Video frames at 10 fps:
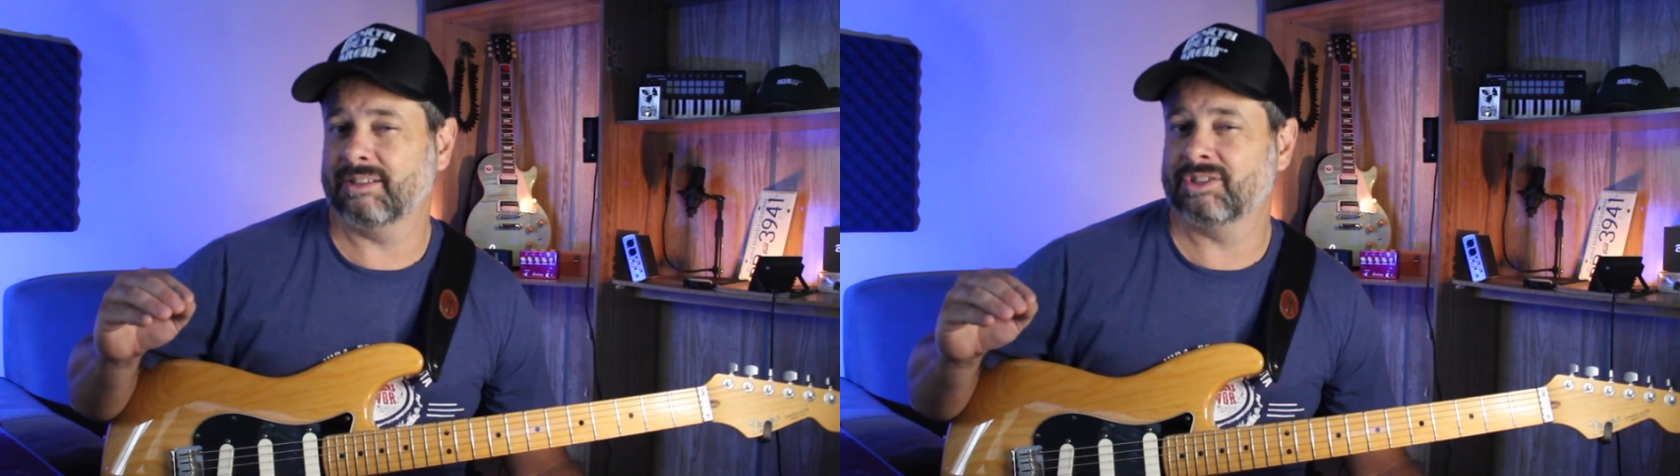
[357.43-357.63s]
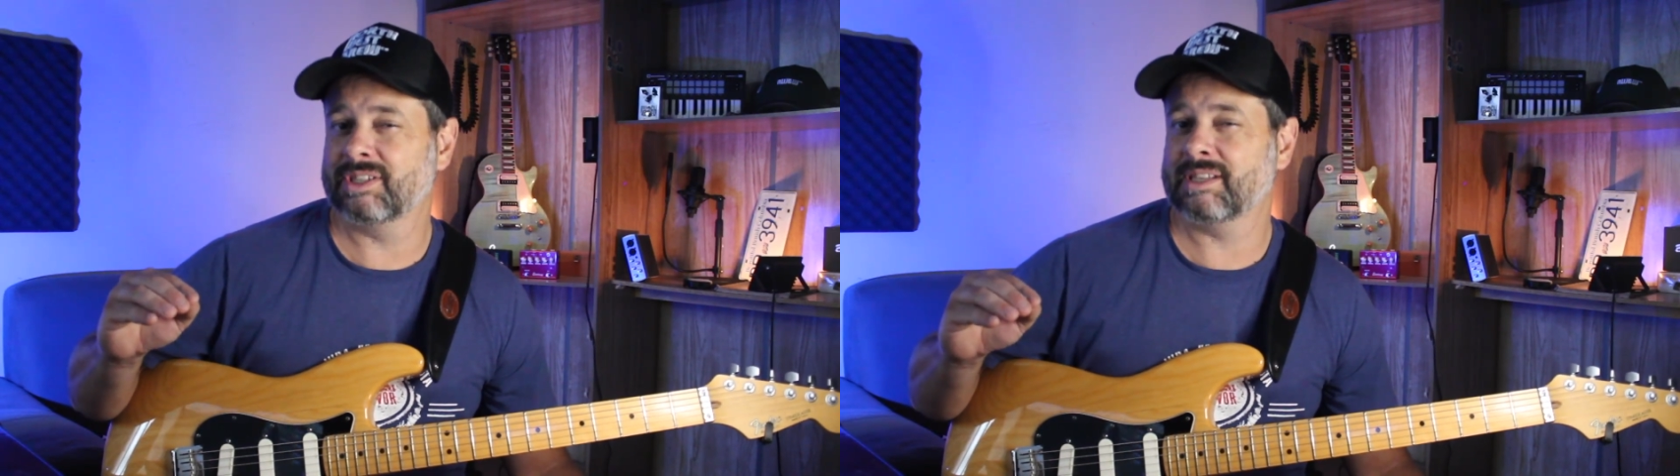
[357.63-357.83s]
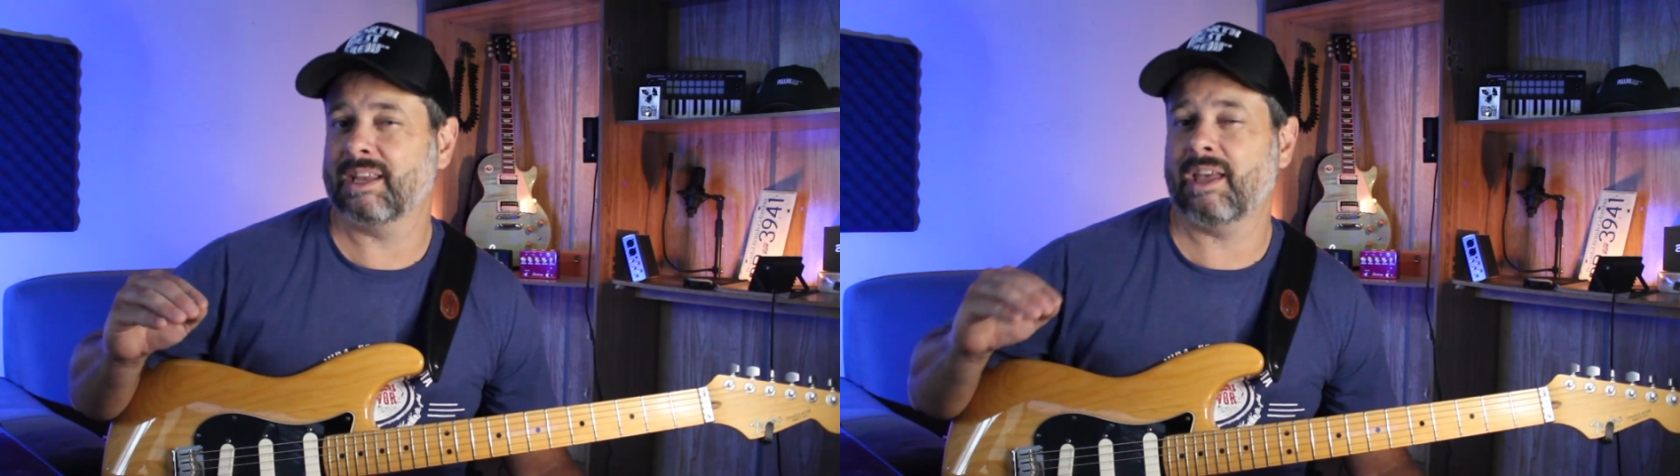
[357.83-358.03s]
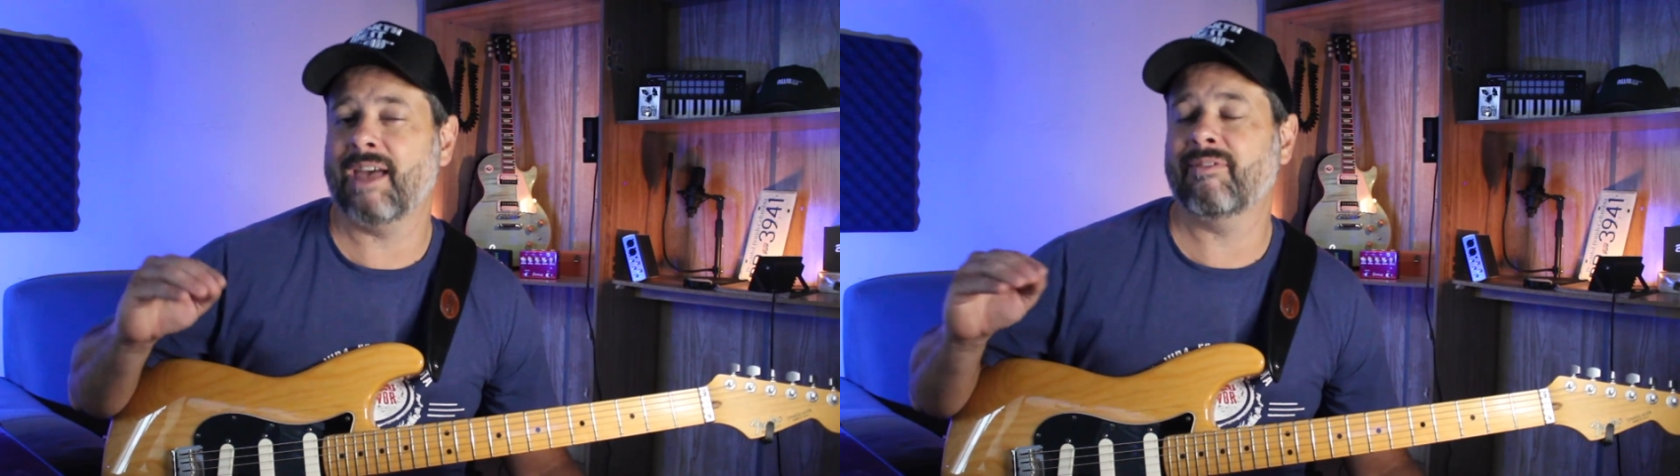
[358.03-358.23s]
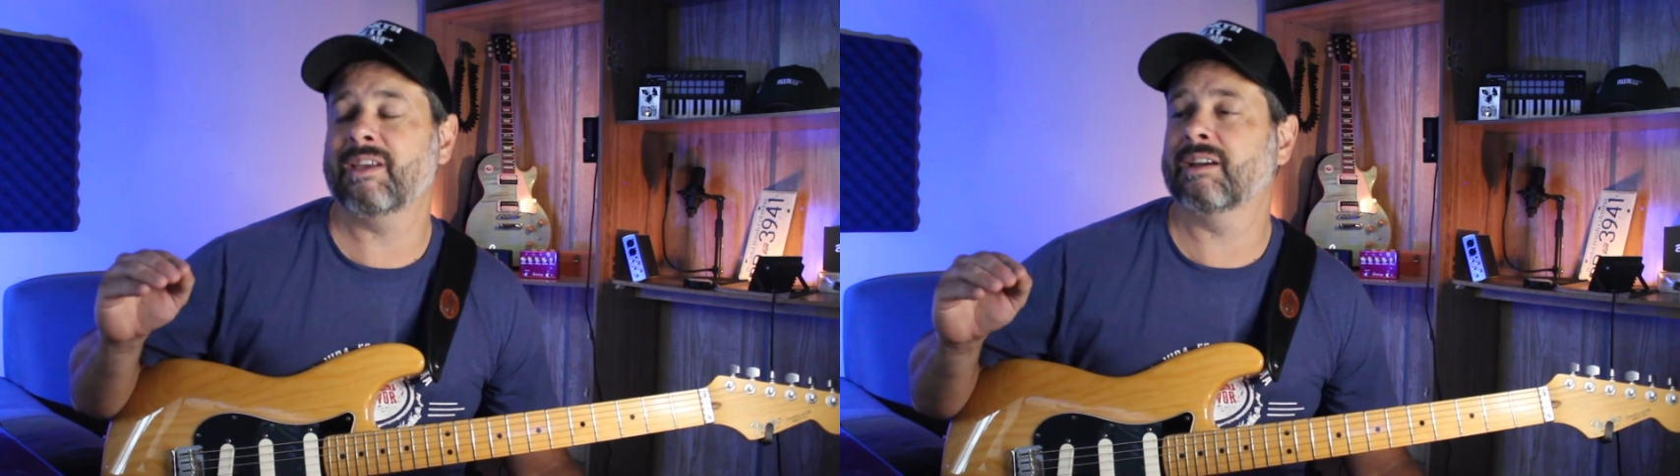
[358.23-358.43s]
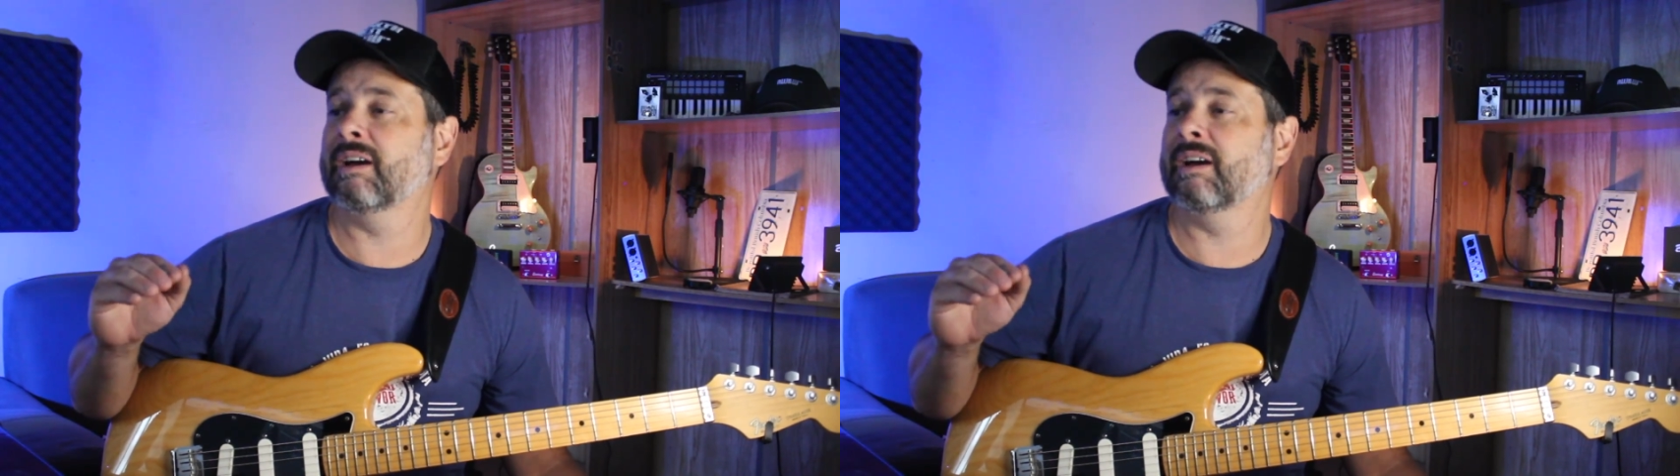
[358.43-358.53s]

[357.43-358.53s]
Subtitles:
it's just like having